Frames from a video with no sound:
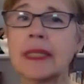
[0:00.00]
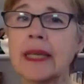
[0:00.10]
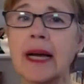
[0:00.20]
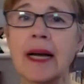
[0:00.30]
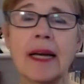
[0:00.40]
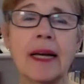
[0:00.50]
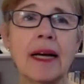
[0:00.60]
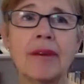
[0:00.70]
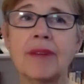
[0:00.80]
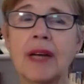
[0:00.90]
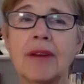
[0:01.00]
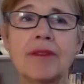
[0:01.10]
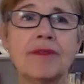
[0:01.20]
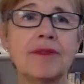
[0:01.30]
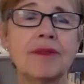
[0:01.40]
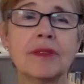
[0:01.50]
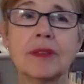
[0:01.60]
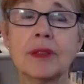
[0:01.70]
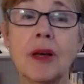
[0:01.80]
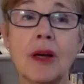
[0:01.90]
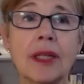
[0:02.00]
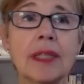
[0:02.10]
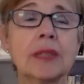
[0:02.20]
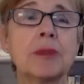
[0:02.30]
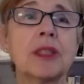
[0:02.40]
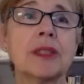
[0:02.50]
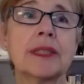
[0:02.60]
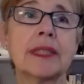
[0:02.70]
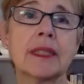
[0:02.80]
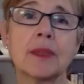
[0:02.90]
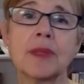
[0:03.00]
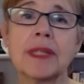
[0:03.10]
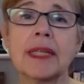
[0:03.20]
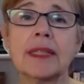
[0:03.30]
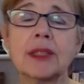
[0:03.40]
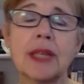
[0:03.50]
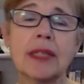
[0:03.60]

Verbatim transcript: i have, have long experience dealing with this